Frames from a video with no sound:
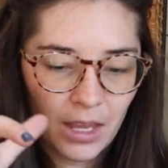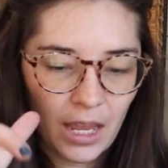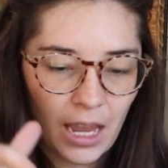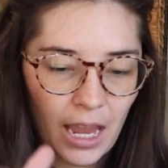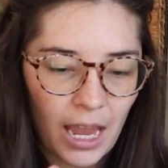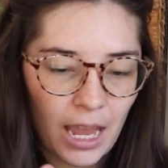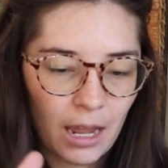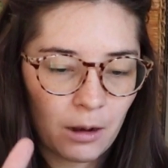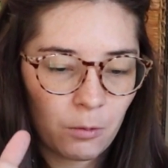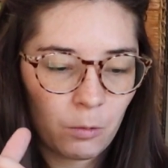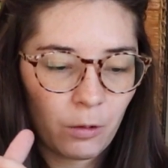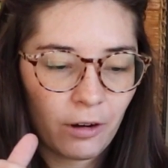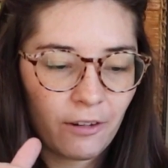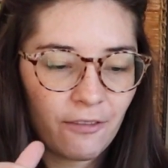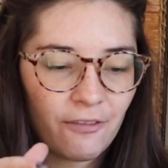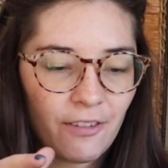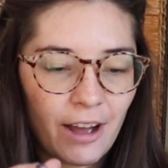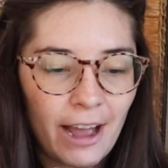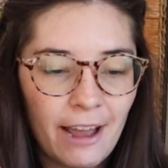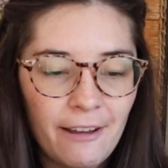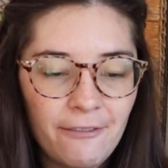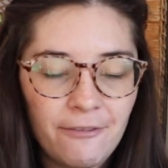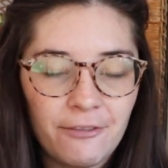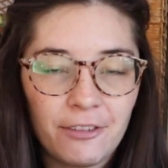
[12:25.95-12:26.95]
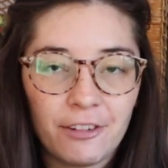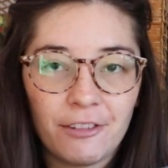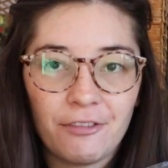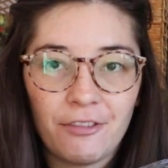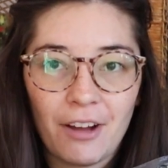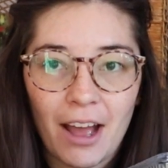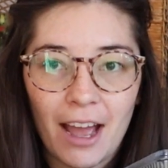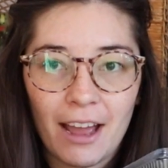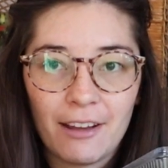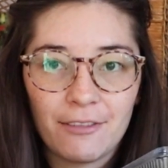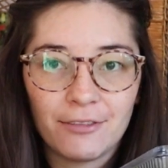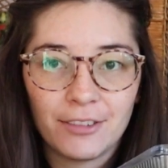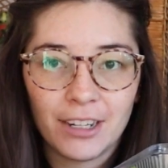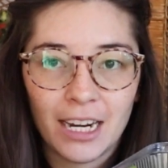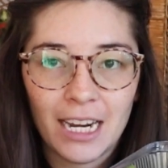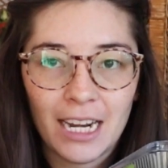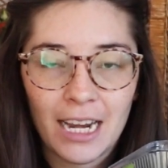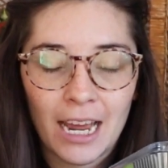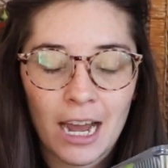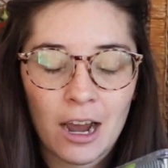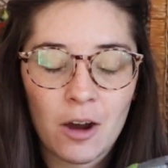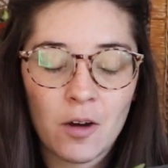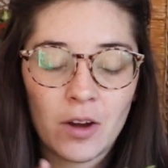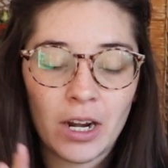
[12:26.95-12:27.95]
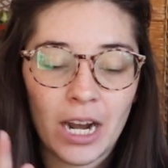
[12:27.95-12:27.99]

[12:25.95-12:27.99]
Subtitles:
and we're 5 for 5 right now,